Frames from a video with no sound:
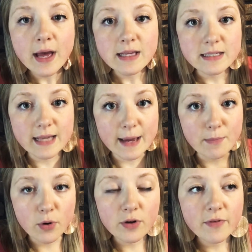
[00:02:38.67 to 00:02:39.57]
stay
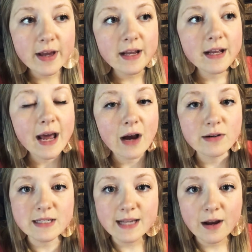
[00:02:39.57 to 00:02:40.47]
motivated, how
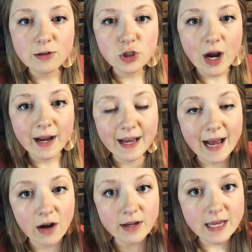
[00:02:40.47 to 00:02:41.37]
to stay on track, and
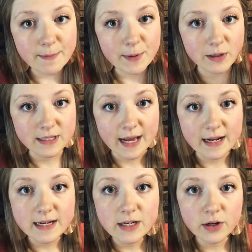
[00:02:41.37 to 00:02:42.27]
how to keep your
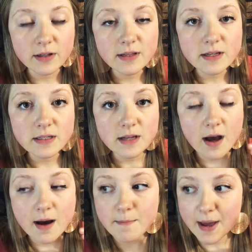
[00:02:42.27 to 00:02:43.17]
sanity during this
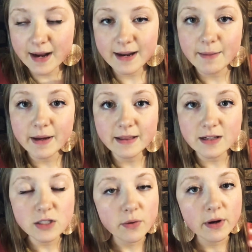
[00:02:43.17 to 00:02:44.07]
pandemic
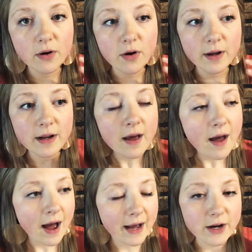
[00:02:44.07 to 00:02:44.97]
that's going on.
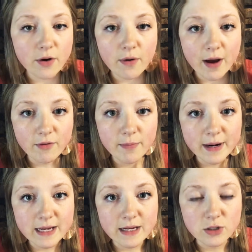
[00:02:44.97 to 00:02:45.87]
I know
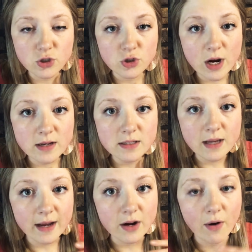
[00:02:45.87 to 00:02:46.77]
everybody is stressed.
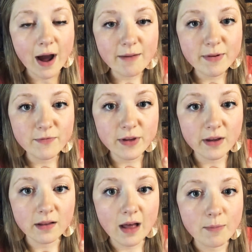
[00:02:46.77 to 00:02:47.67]
I know I've been
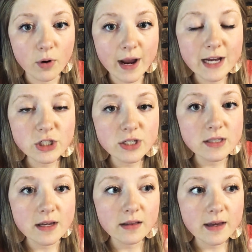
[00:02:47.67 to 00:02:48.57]
feeling a lot more anxious
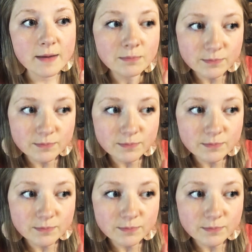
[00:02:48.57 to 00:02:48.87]
lately